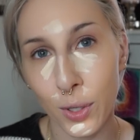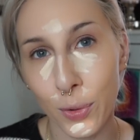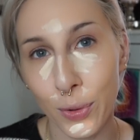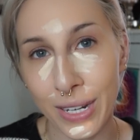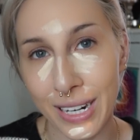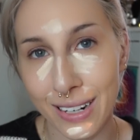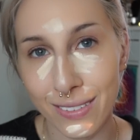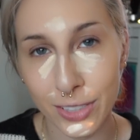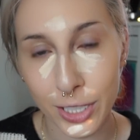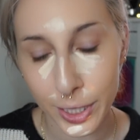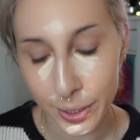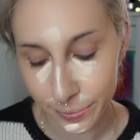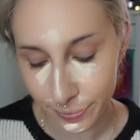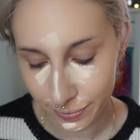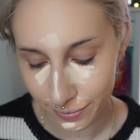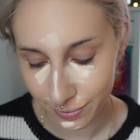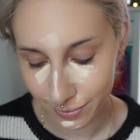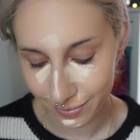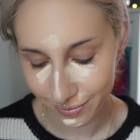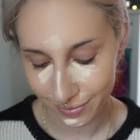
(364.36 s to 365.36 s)
whatever.
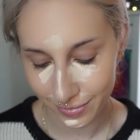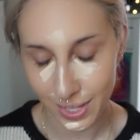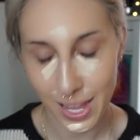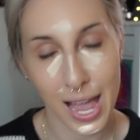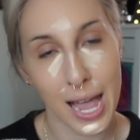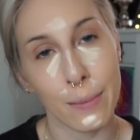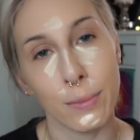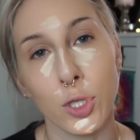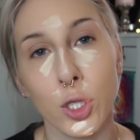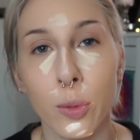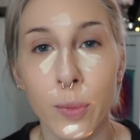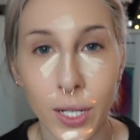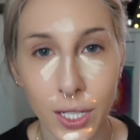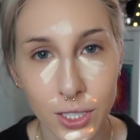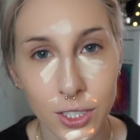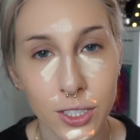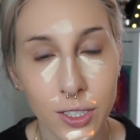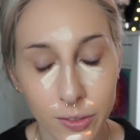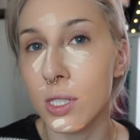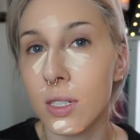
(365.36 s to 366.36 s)
I'm too
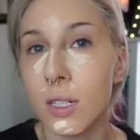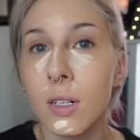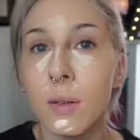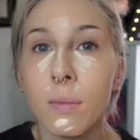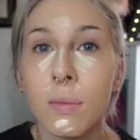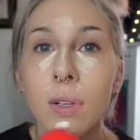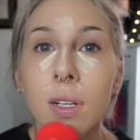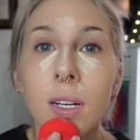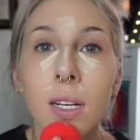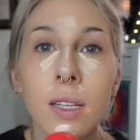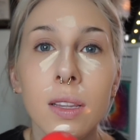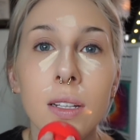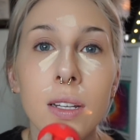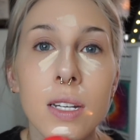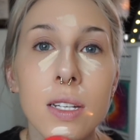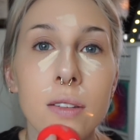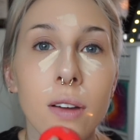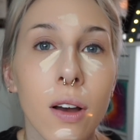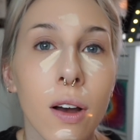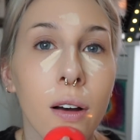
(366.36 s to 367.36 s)
much. Just gonna blend
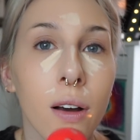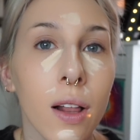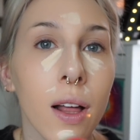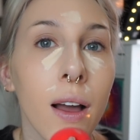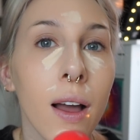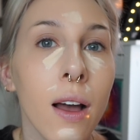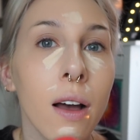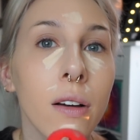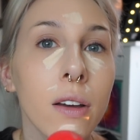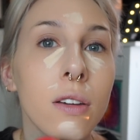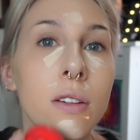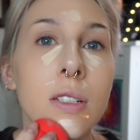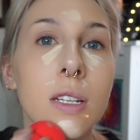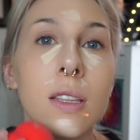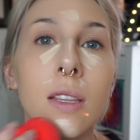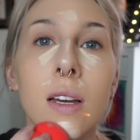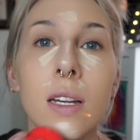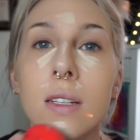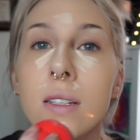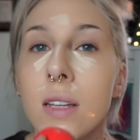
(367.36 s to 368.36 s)
this all out
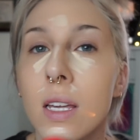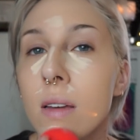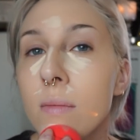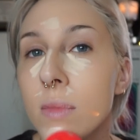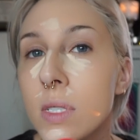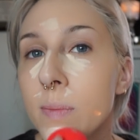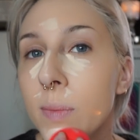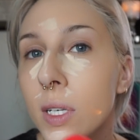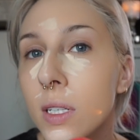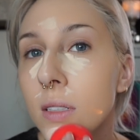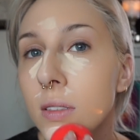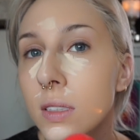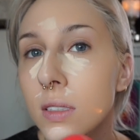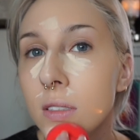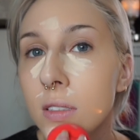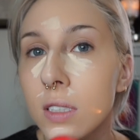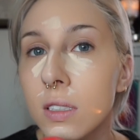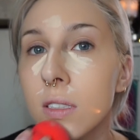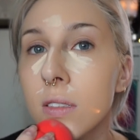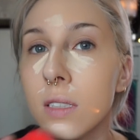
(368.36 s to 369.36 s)
using that same
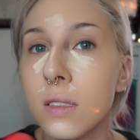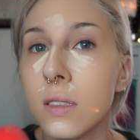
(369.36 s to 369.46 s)
sponge.